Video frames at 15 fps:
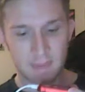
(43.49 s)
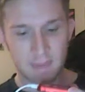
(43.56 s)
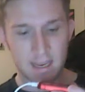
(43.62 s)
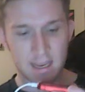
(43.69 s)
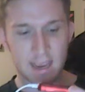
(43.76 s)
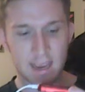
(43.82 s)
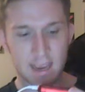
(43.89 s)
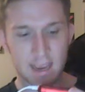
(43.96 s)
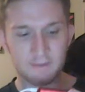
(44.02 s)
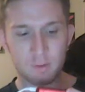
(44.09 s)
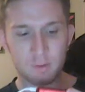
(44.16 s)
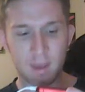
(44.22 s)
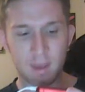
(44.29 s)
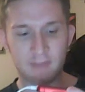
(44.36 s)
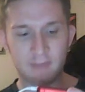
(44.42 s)
And if you
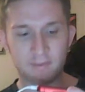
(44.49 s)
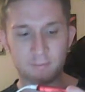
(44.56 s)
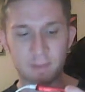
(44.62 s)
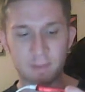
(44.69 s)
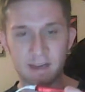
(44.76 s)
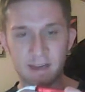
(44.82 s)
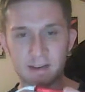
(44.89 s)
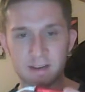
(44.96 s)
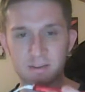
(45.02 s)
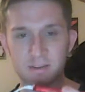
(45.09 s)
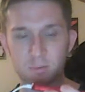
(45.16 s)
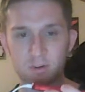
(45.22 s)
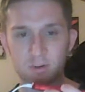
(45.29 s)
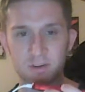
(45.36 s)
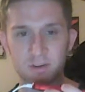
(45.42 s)
have opinions
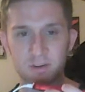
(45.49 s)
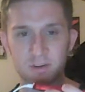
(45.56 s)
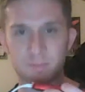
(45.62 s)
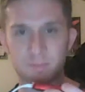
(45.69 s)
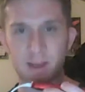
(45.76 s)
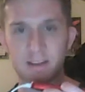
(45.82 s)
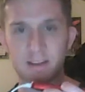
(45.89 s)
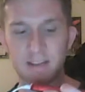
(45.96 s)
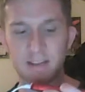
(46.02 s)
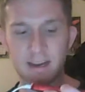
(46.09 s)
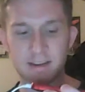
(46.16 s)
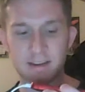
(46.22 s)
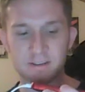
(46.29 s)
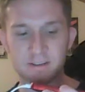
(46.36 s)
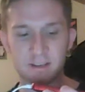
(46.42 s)
or just
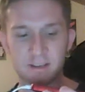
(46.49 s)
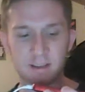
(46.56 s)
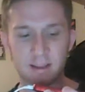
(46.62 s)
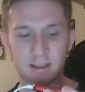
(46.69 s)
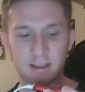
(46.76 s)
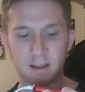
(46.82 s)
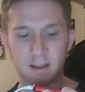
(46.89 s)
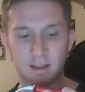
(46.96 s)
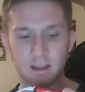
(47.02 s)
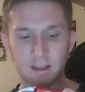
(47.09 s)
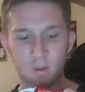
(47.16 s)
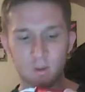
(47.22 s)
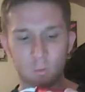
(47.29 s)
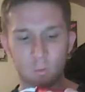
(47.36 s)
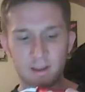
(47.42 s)
spontaneously
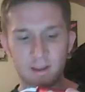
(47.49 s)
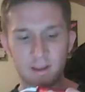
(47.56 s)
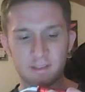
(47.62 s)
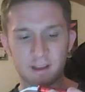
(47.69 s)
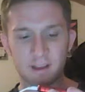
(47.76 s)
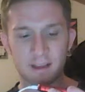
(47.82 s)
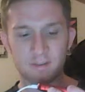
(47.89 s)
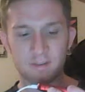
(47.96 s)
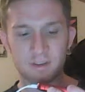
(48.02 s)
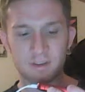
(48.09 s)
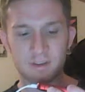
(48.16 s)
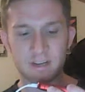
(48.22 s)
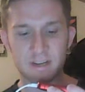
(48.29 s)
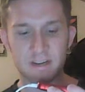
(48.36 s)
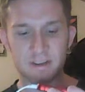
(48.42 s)
want in the
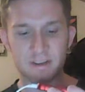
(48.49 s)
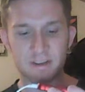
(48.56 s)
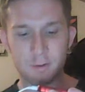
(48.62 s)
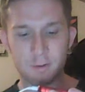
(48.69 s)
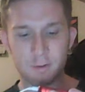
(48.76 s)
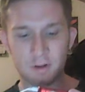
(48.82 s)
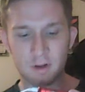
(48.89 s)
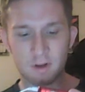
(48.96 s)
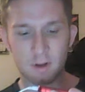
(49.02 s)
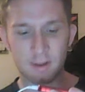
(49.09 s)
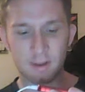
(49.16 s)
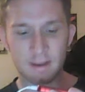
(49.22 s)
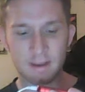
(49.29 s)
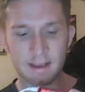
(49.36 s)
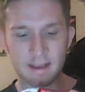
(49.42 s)
conversation, you can call
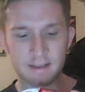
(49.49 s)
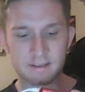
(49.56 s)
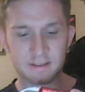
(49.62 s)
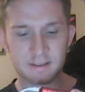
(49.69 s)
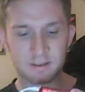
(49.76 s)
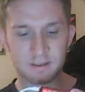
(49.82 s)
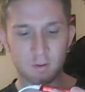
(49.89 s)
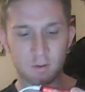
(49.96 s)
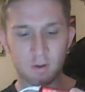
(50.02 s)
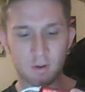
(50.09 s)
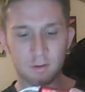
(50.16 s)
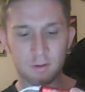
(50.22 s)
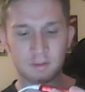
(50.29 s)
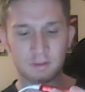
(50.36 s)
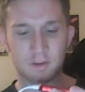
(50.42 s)
in as a
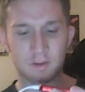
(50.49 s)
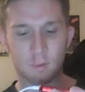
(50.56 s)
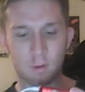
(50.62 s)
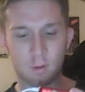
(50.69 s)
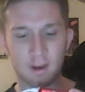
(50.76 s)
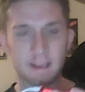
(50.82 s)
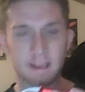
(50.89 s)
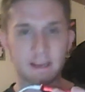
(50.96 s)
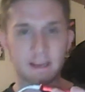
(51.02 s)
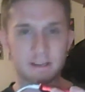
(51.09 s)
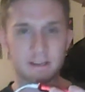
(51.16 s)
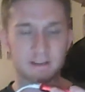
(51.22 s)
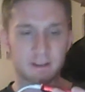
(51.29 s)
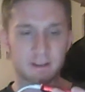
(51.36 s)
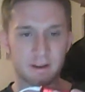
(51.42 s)
co-host or a
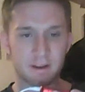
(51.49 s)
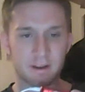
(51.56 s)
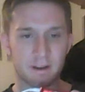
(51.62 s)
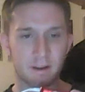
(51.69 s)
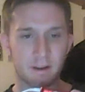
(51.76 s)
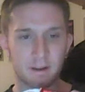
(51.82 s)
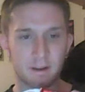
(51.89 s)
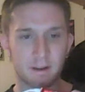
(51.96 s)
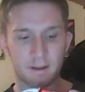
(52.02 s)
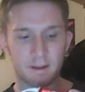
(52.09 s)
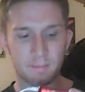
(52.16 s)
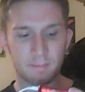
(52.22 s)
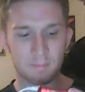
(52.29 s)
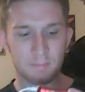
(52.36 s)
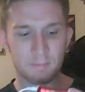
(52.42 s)
guest
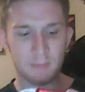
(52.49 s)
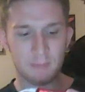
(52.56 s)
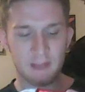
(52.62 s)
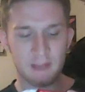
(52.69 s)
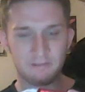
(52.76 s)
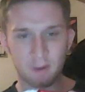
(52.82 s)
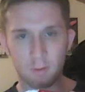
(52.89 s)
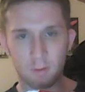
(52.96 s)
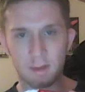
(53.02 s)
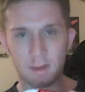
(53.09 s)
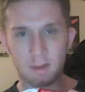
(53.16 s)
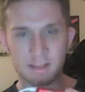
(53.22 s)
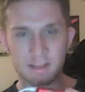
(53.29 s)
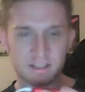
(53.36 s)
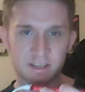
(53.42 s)
by phone at
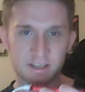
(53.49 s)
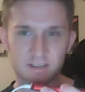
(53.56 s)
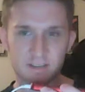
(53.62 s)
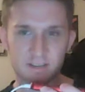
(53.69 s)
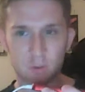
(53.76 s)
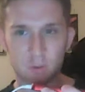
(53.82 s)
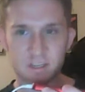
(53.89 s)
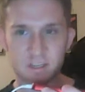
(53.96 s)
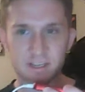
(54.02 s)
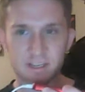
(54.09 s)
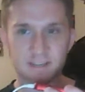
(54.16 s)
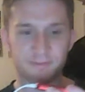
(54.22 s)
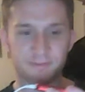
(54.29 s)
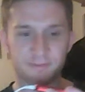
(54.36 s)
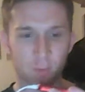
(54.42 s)

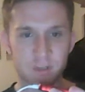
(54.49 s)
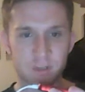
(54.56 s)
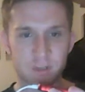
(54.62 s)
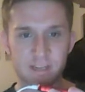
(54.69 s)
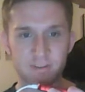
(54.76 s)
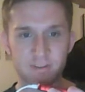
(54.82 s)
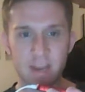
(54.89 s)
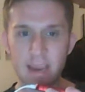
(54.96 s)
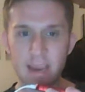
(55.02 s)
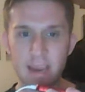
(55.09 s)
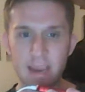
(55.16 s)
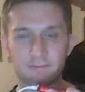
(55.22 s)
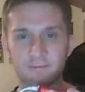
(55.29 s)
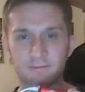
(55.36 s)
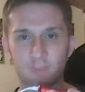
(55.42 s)

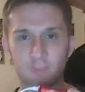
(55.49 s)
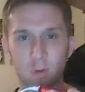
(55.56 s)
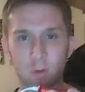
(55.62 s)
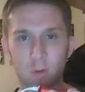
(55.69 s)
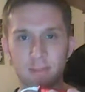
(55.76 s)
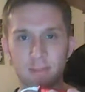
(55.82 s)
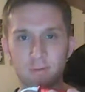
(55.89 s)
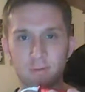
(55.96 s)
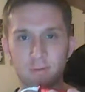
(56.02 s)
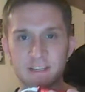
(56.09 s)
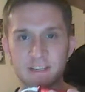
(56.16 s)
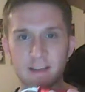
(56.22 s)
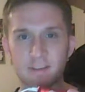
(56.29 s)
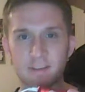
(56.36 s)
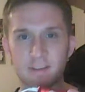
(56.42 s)

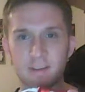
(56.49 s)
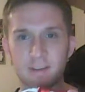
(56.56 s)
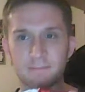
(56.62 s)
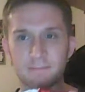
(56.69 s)
646-478-4837.